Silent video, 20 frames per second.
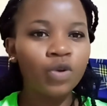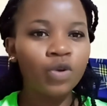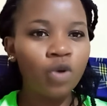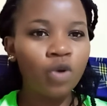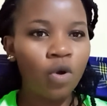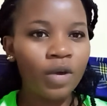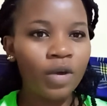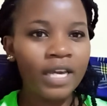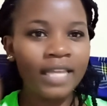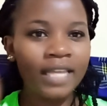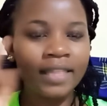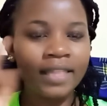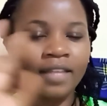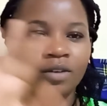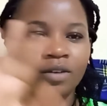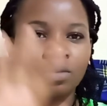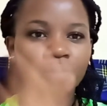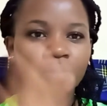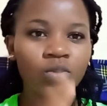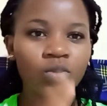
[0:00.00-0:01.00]
knowing the
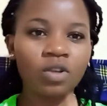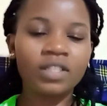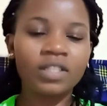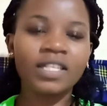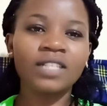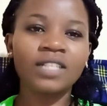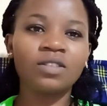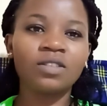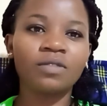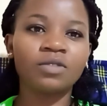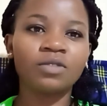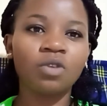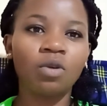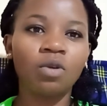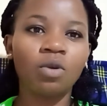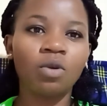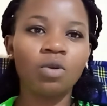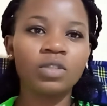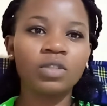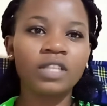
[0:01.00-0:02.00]
root causes of
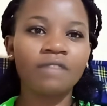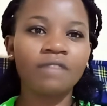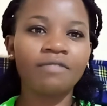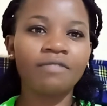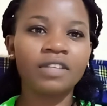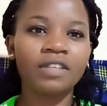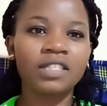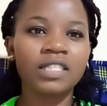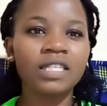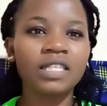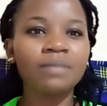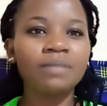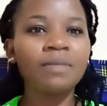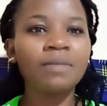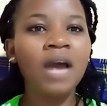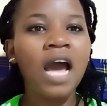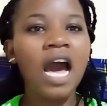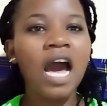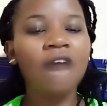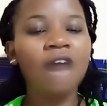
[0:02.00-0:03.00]
low self-esteem
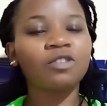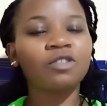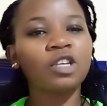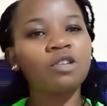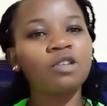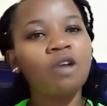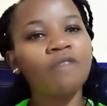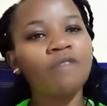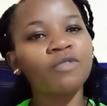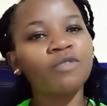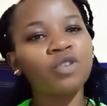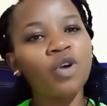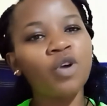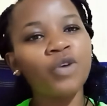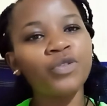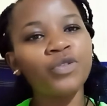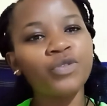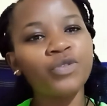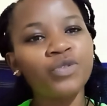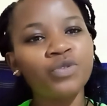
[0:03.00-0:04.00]
after you have
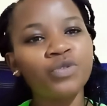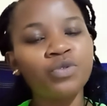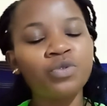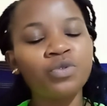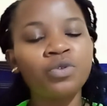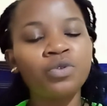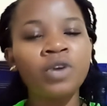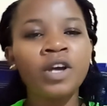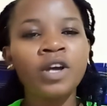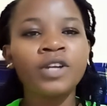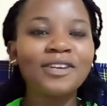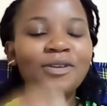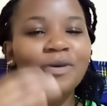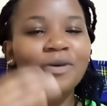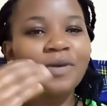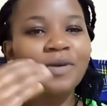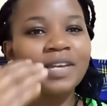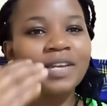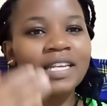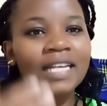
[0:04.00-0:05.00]
gone through
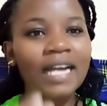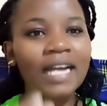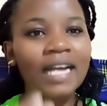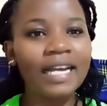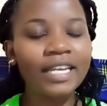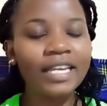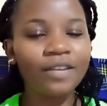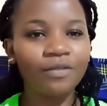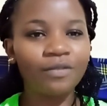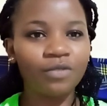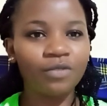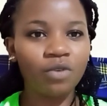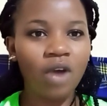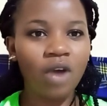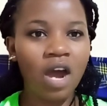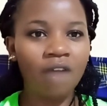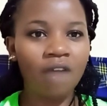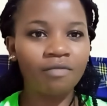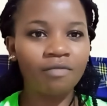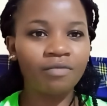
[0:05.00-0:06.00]
knowing if you
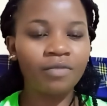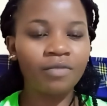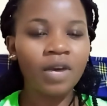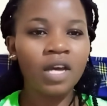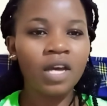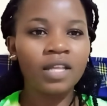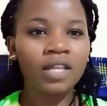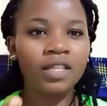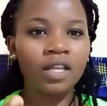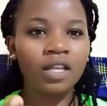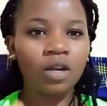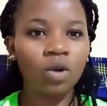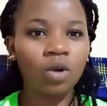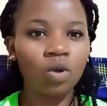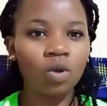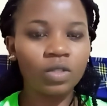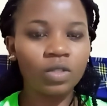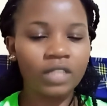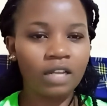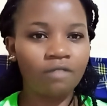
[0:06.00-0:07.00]
have
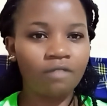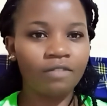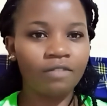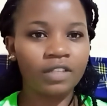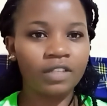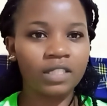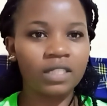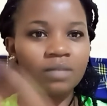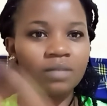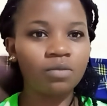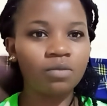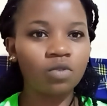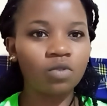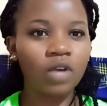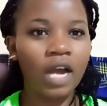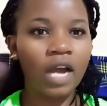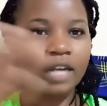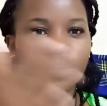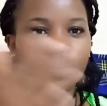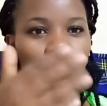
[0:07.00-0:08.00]
low self-esteem you
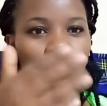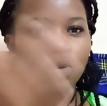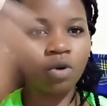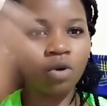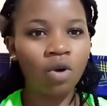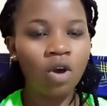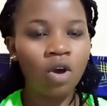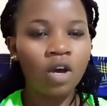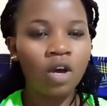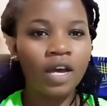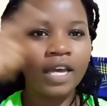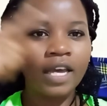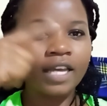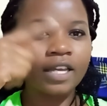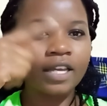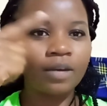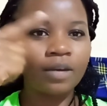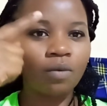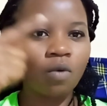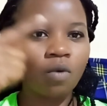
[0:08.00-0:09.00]
can go uh,
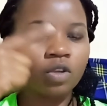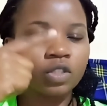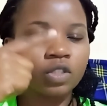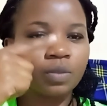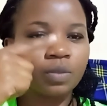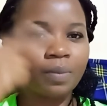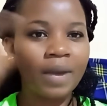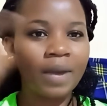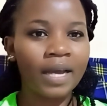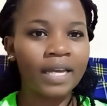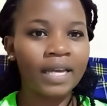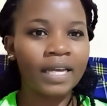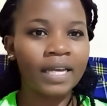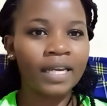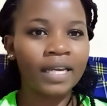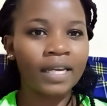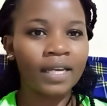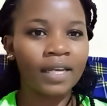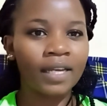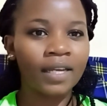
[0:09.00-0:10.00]
uh watch
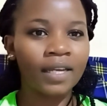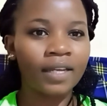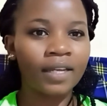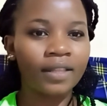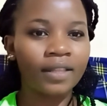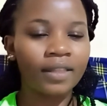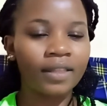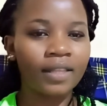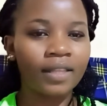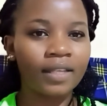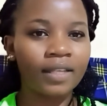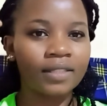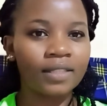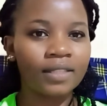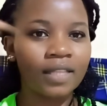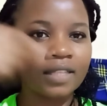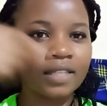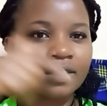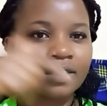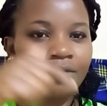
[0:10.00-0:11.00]
my
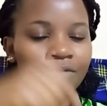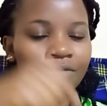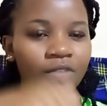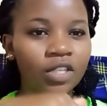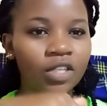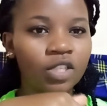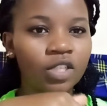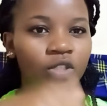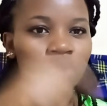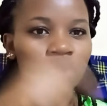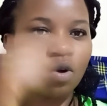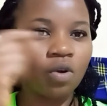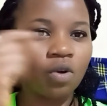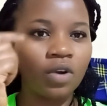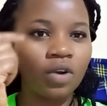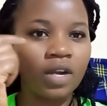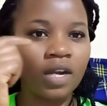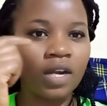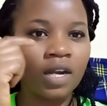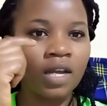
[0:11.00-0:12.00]
there's a video
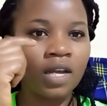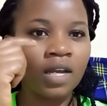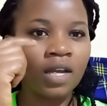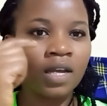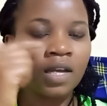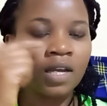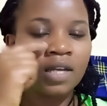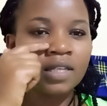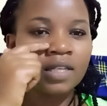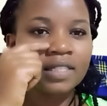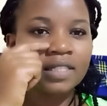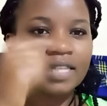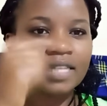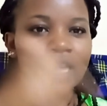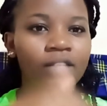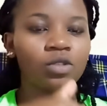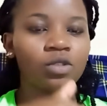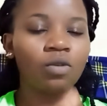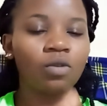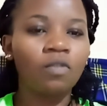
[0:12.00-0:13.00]
on uh,
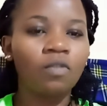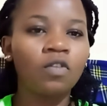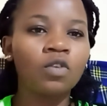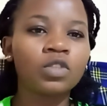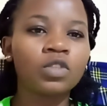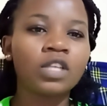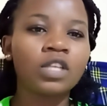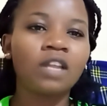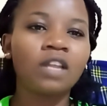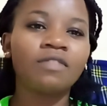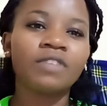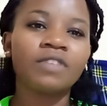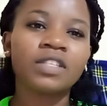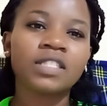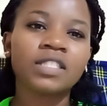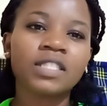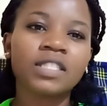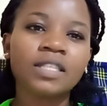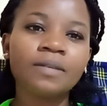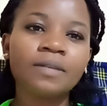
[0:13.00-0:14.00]
signs of low
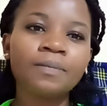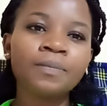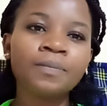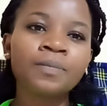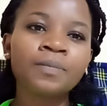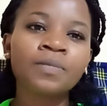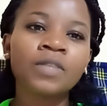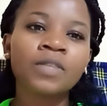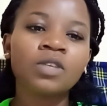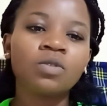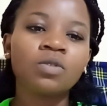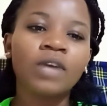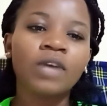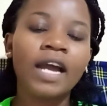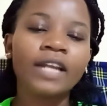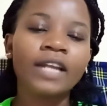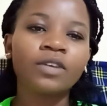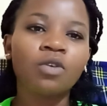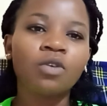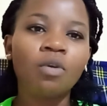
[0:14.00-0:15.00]
self-esteem you
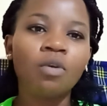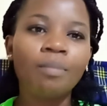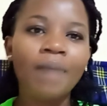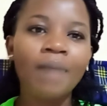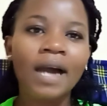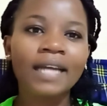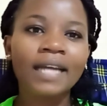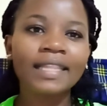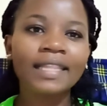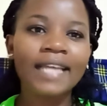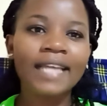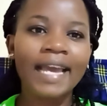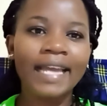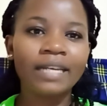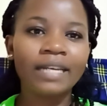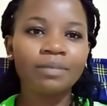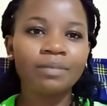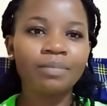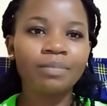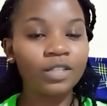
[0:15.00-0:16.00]
can go back there
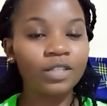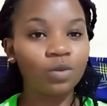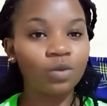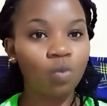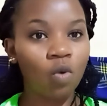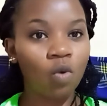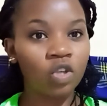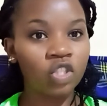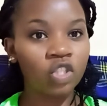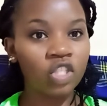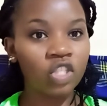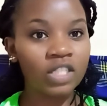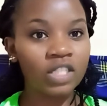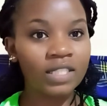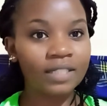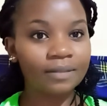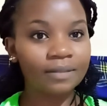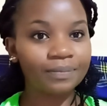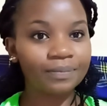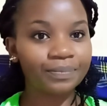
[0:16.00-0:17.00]
and please watch it
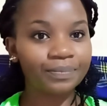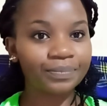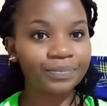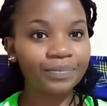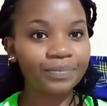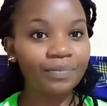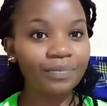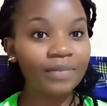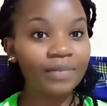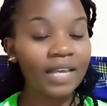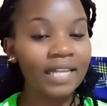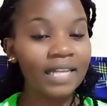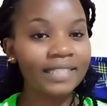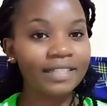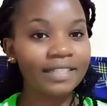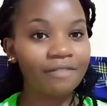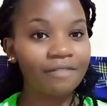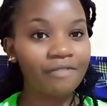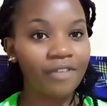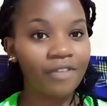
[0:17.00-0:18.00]

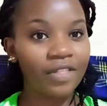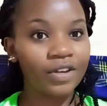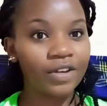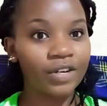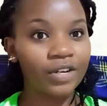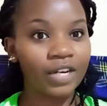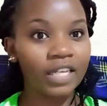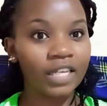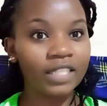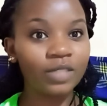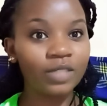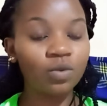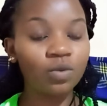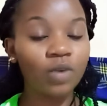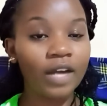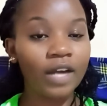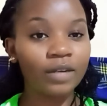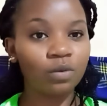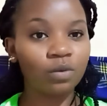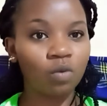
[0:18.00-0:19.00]
for tafadhali you
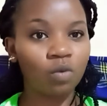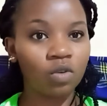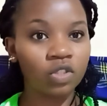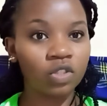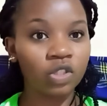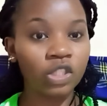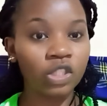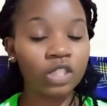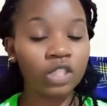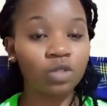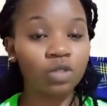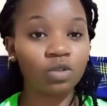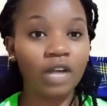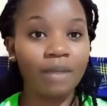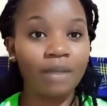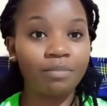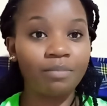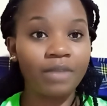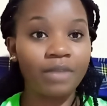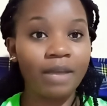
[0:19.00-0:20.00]
can watch it you
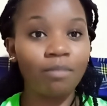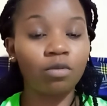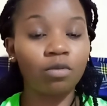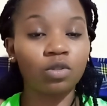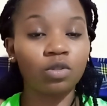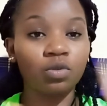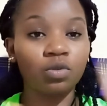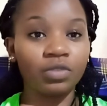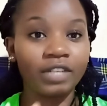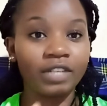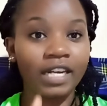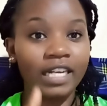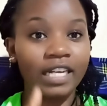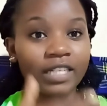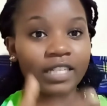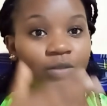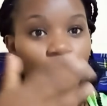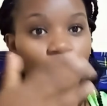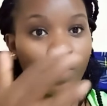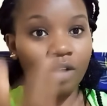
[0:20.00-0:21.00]
can be able to
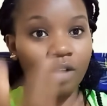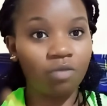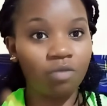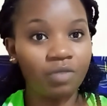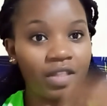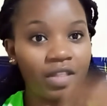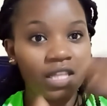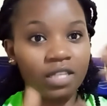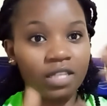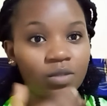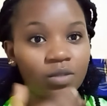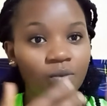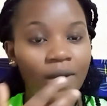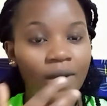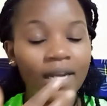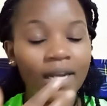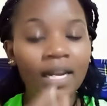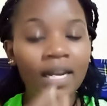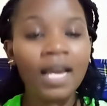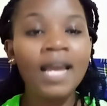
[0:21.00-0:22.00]
relate well with this one